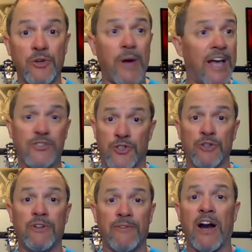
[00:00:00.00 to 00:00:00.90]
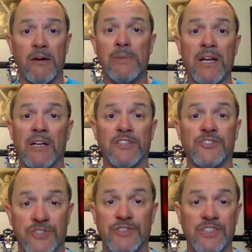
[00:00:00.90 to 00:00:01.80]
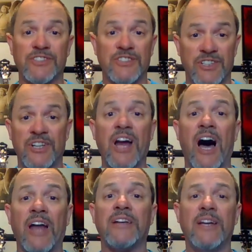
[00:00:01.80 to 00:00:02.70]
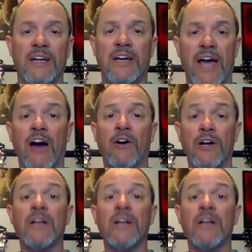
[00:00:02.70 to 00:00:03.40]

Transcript: As true environmentalists, this is not our